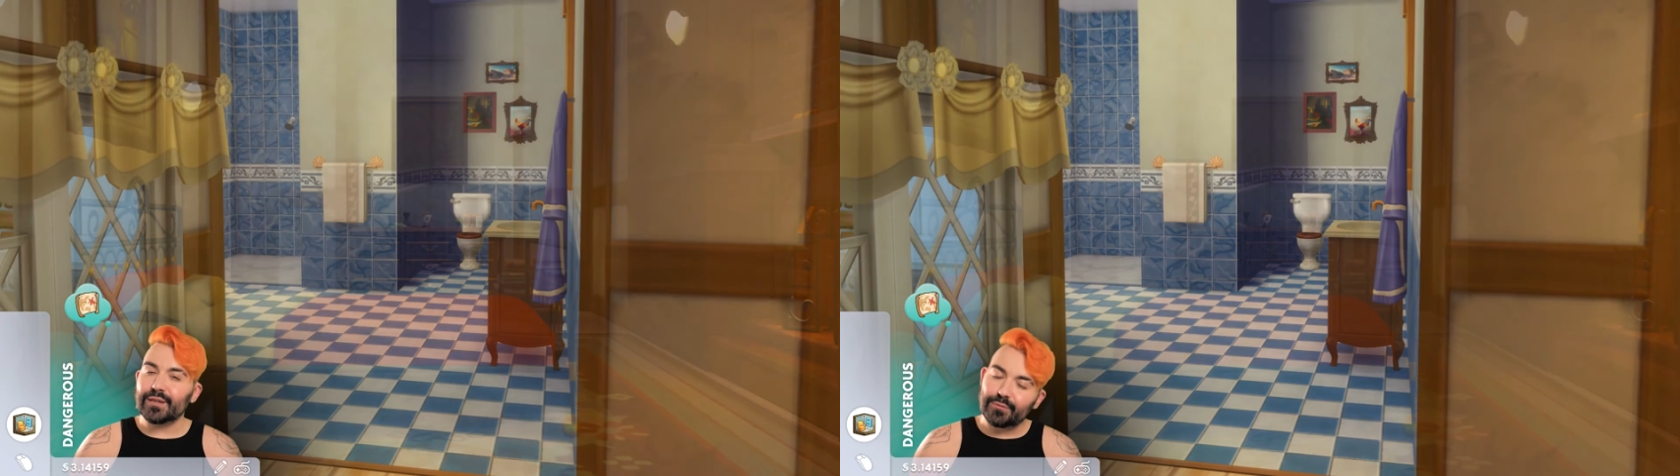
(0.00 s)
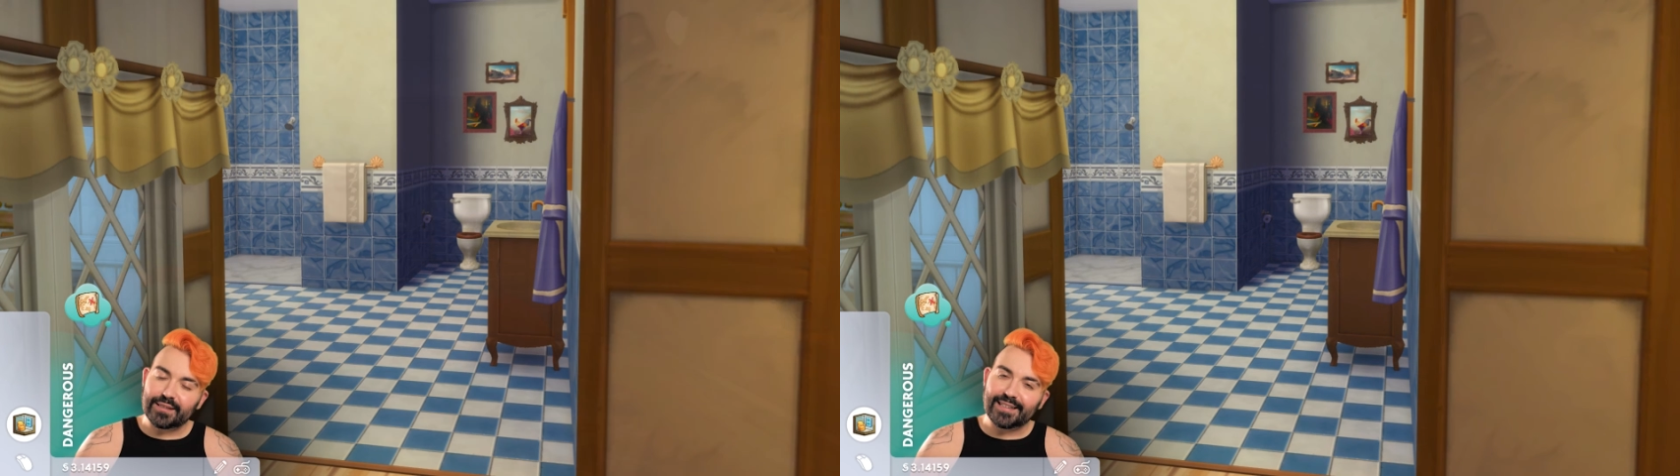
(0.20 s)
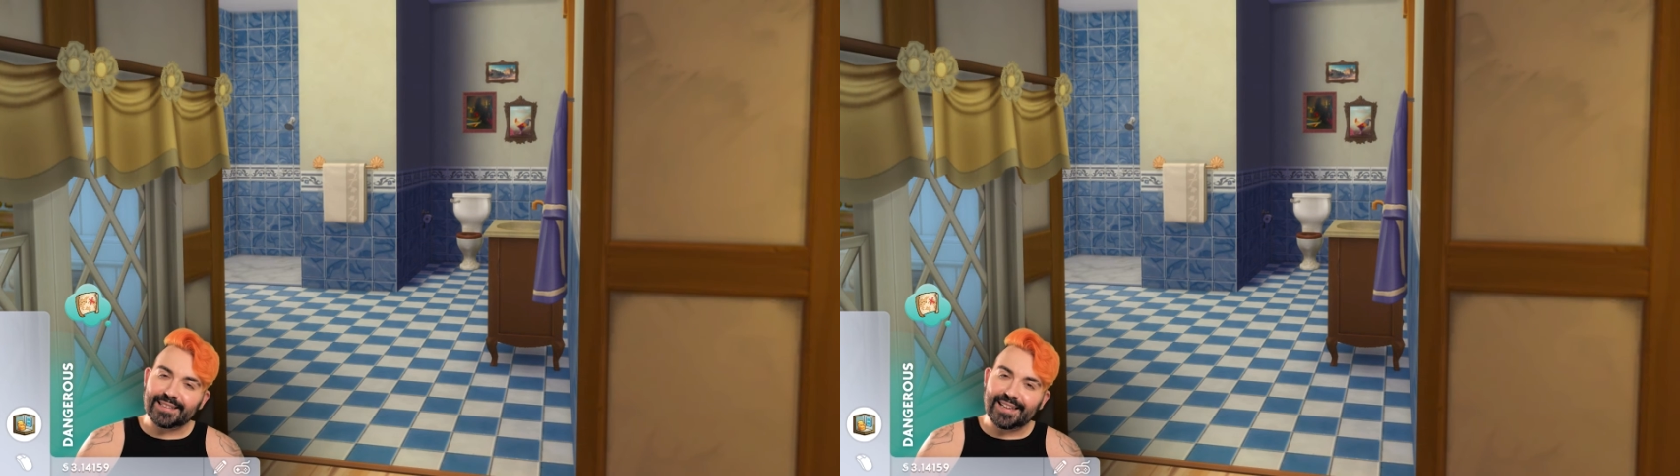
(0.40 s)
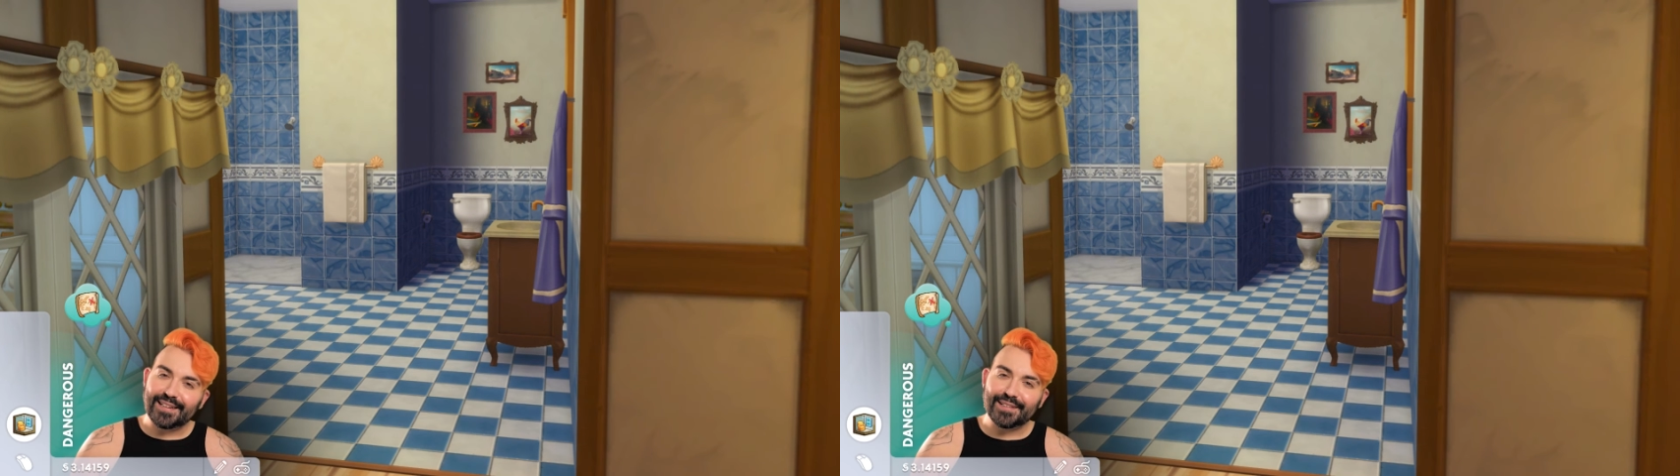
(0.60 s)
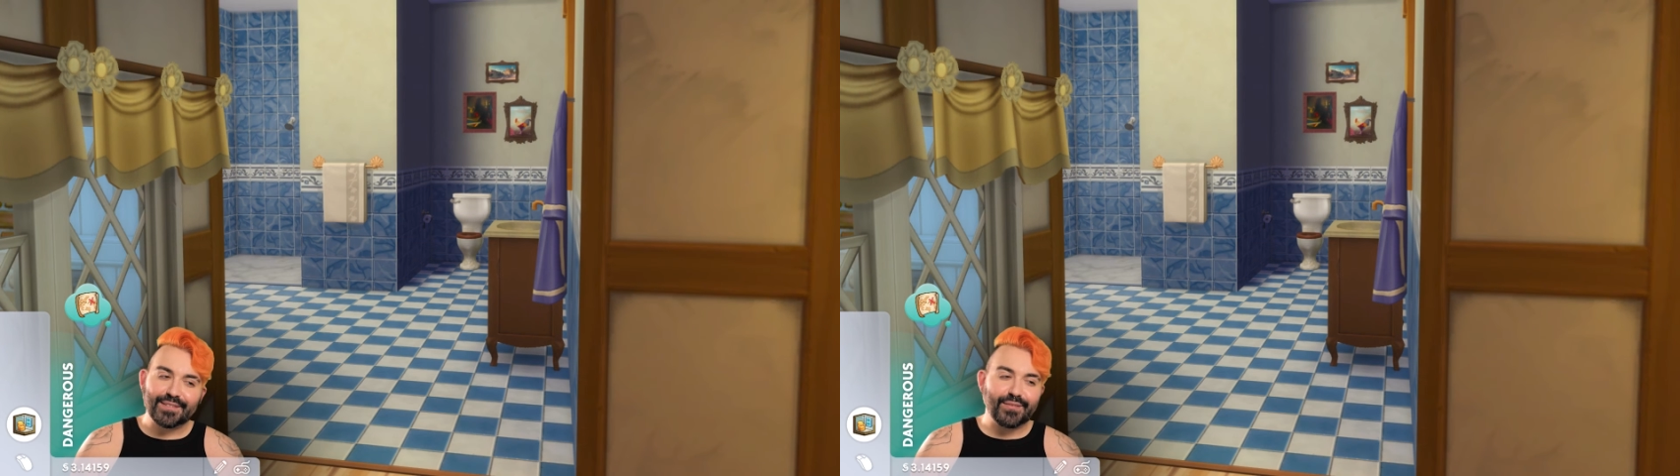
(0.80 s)
will link at the end
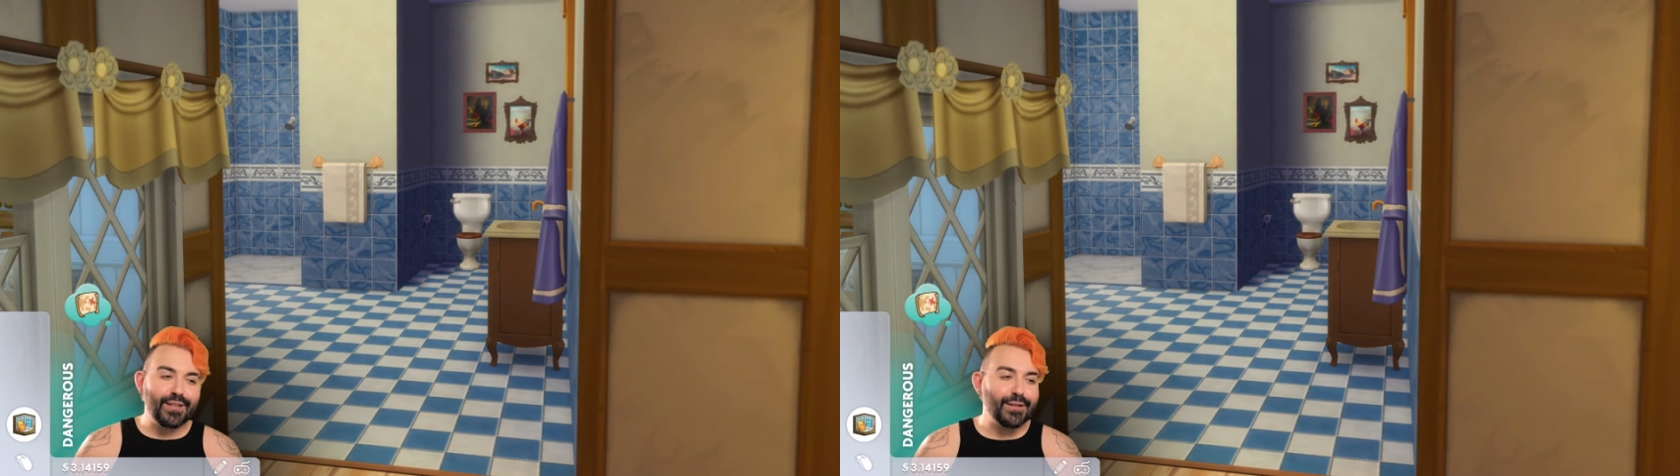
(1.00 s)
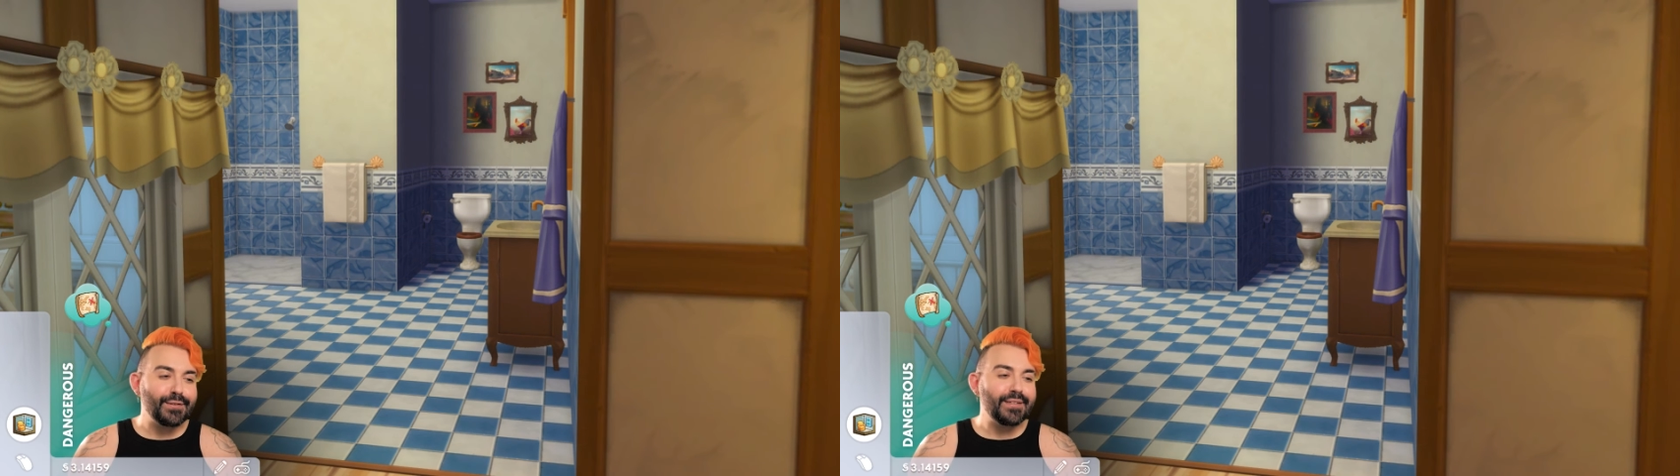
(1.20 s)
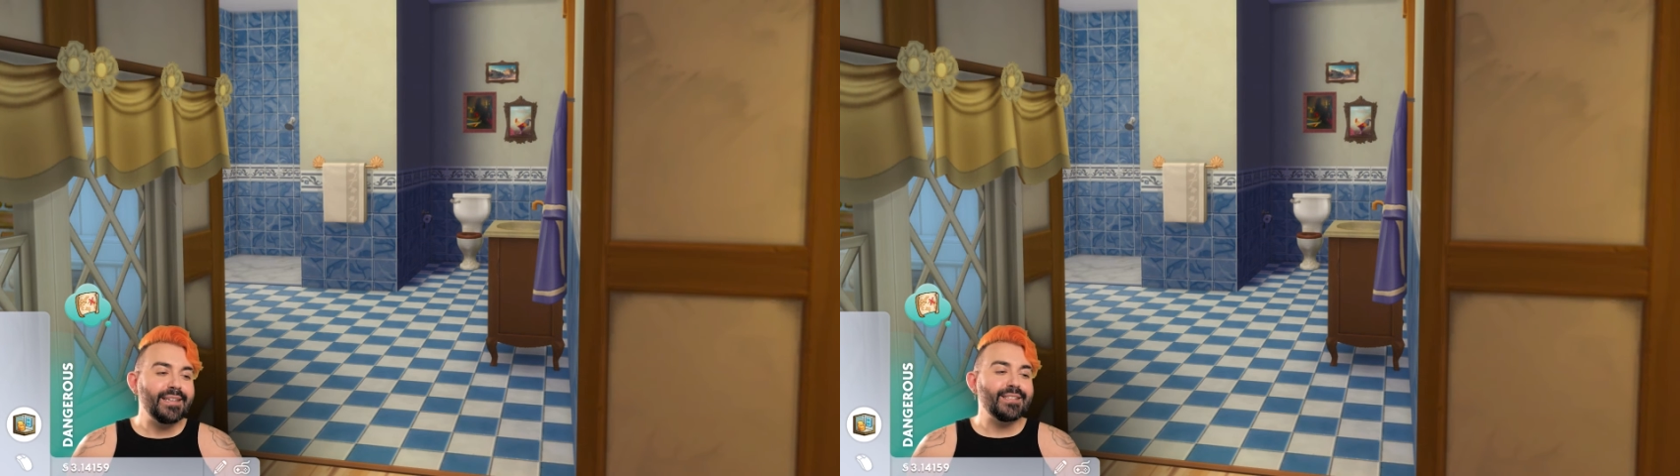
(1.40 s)
of this video,